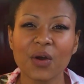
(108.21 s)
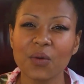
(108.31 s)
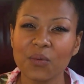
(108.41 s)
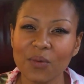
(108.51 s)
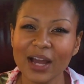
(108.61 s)

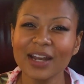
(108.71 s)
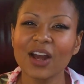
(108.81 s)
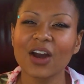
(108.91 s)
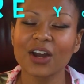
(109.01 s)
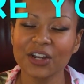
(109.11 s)
What
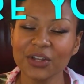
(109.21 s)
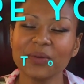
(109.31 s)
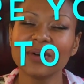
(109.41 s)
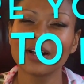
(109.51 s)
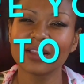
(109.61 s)
are
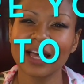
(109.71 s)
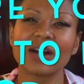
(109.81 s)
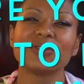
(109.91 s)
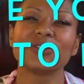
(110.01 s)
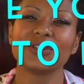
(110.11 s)
you
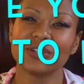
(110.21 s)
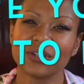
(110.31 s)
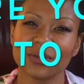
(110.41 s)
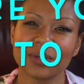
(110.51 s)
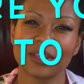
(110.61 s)
allowed to
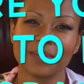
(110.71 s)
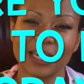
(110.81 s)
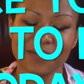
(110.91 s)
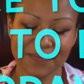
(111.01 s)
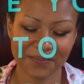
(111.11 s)
do with
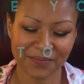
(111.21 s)
me?